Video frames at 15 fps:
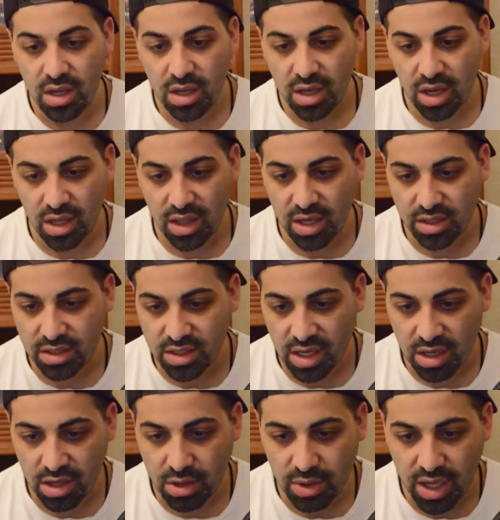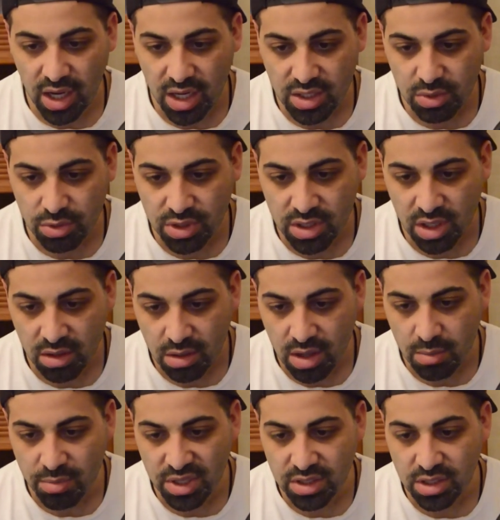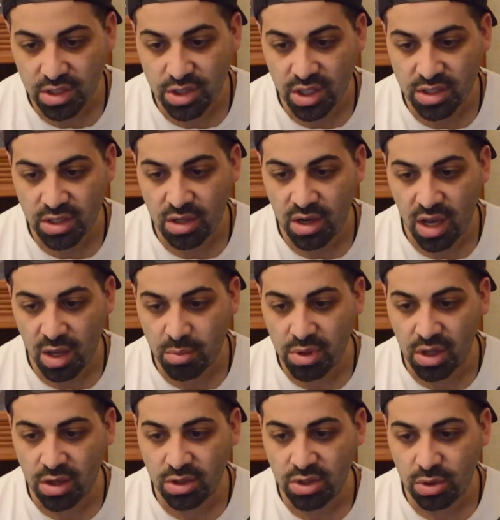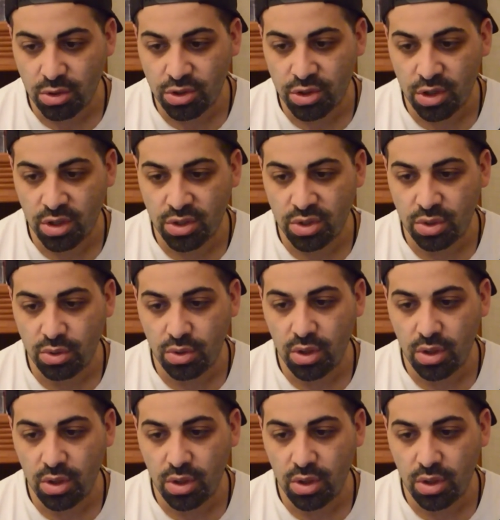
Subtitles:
at like saying, it has recently been suggested I belong to a church